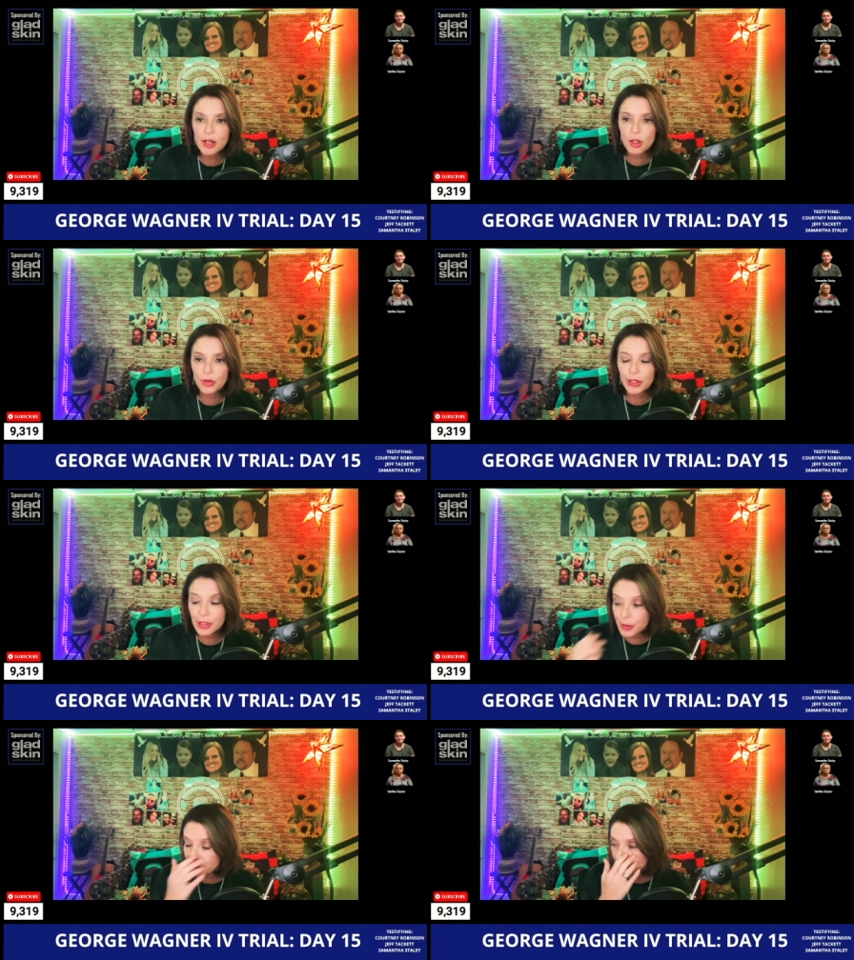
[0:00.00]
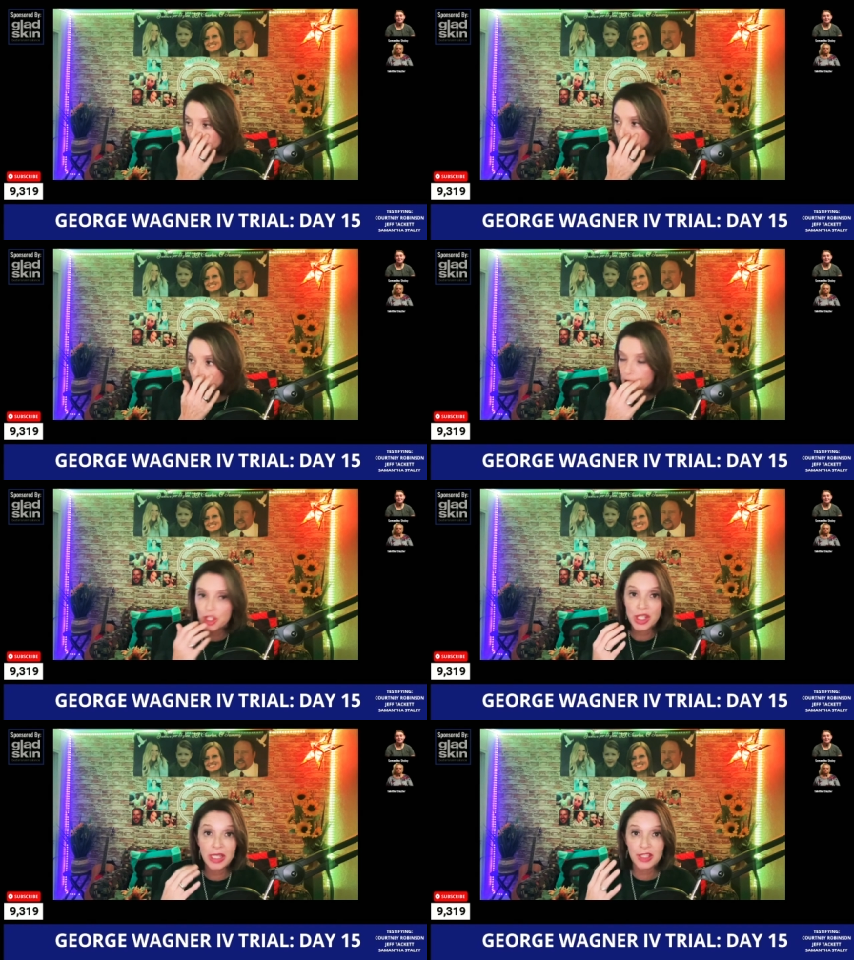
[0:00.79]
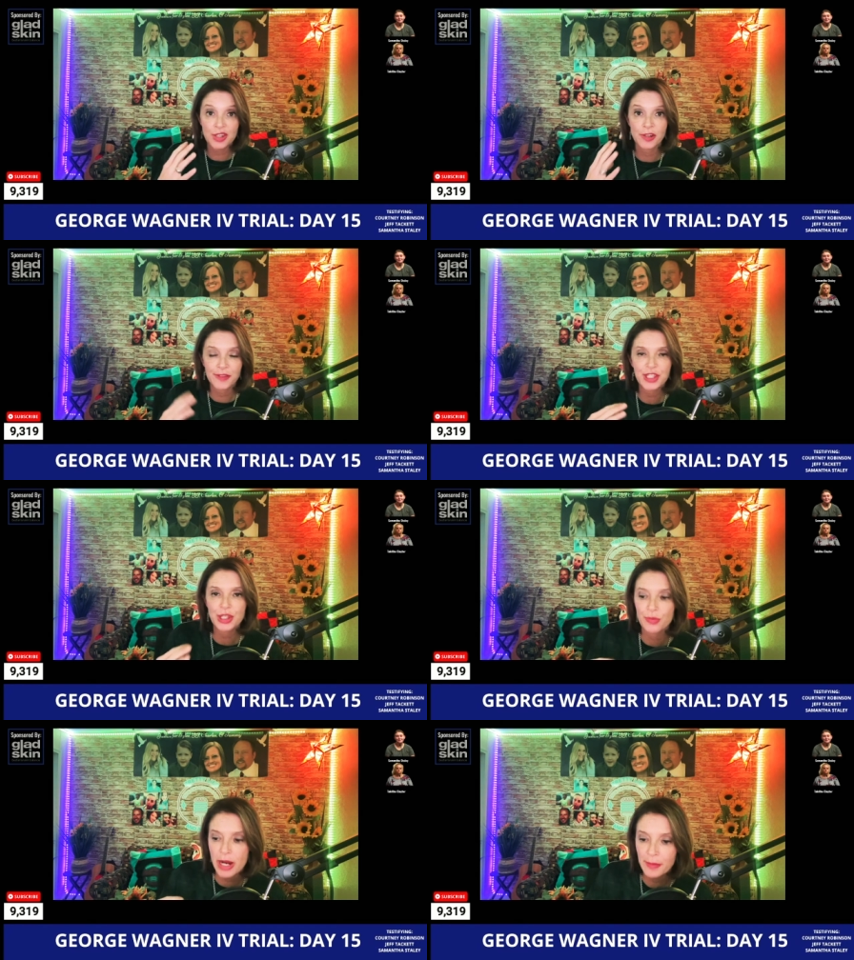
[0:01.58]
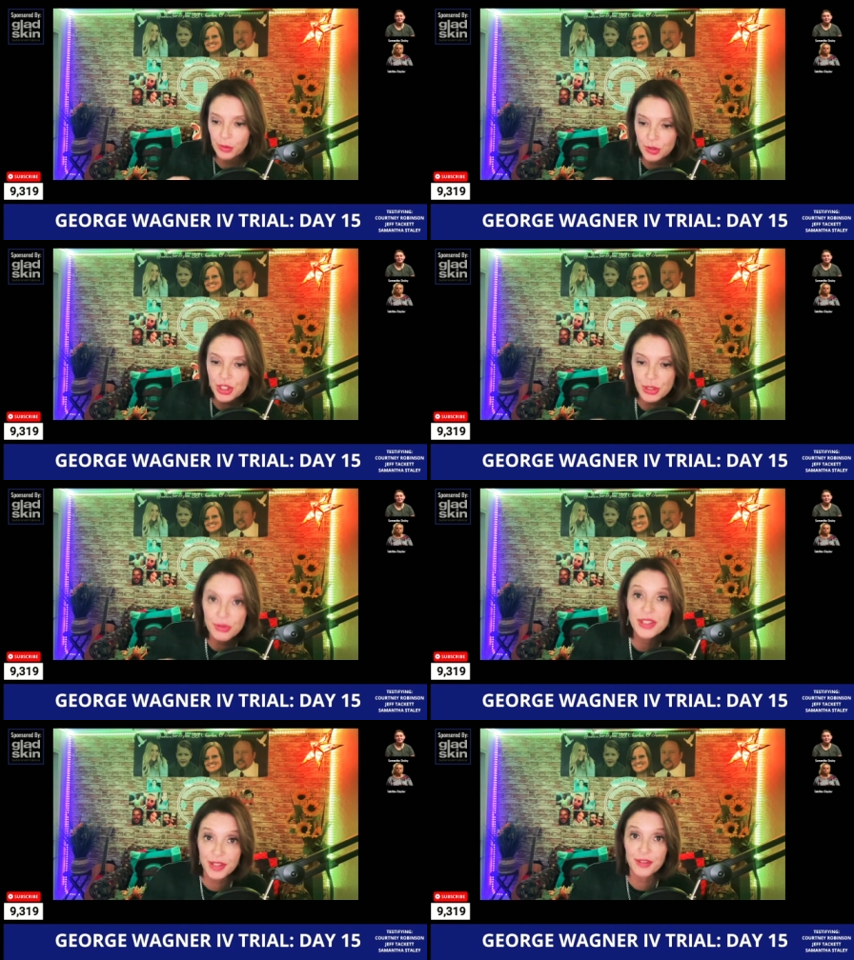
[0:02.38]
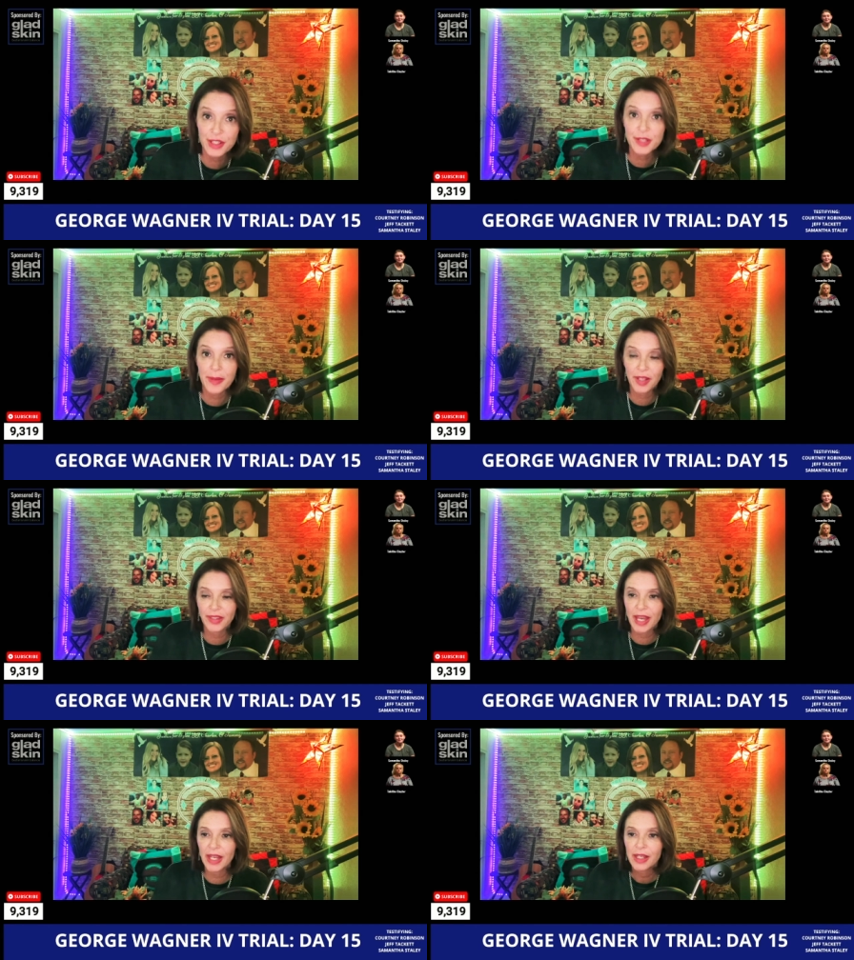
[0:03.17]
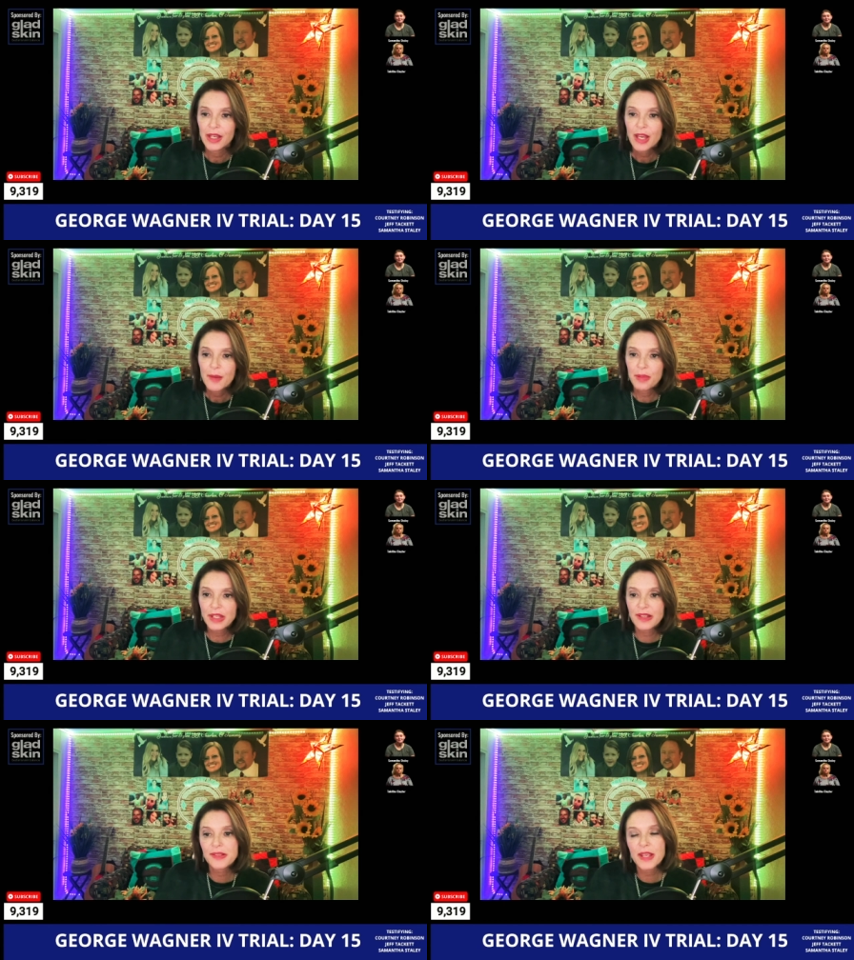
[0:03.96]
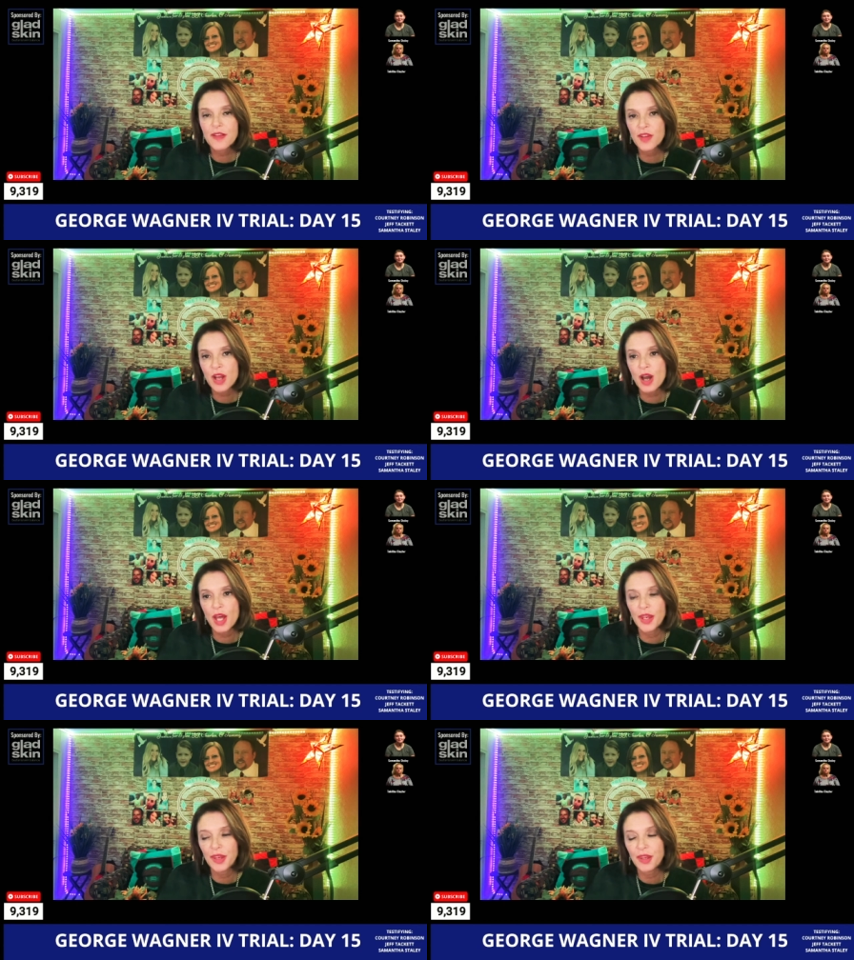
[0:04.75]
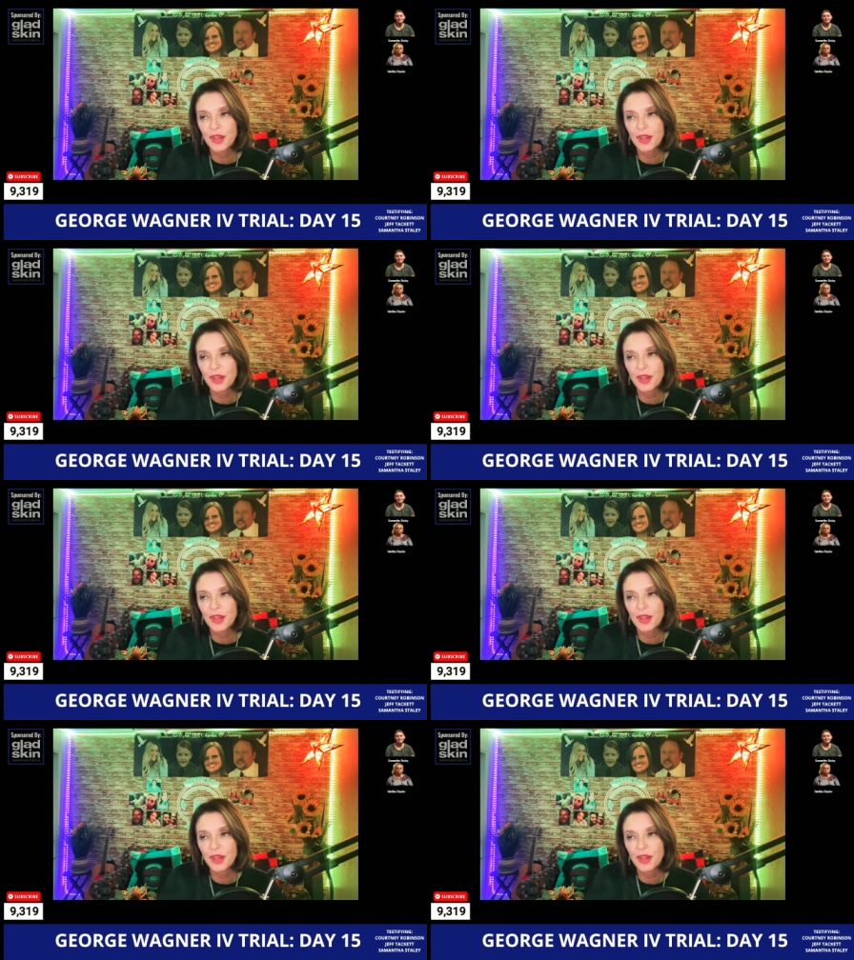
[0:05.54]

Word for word: earlier that when she gets nervous, she rambles, she was serious about that because even on